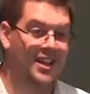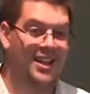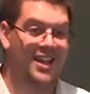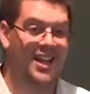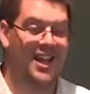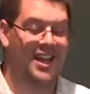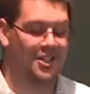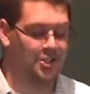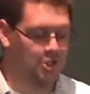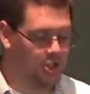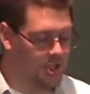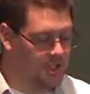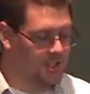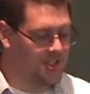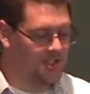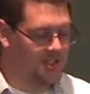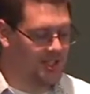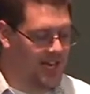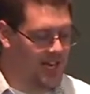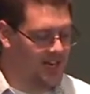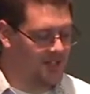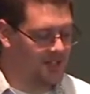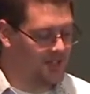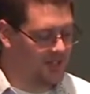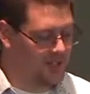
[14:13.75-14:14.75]
And Jesus
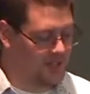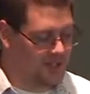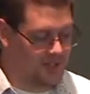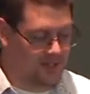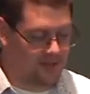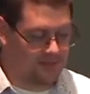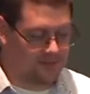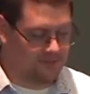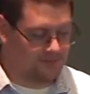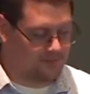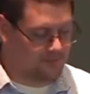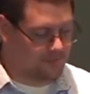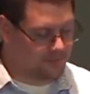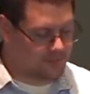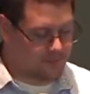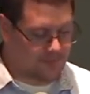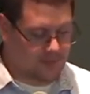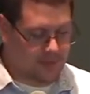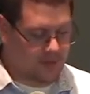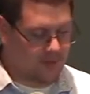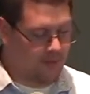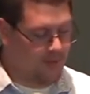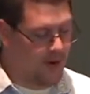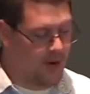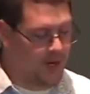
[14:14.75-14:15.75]
answers,
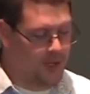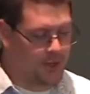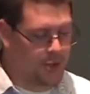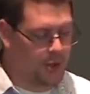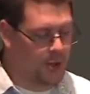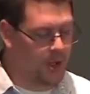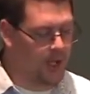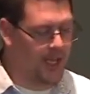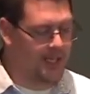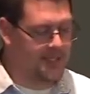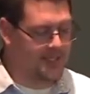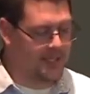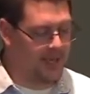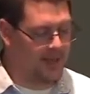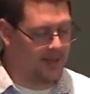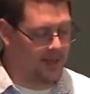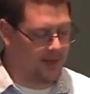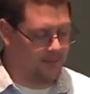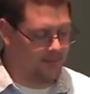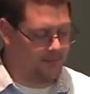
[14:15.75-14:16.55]
very truly I tell you,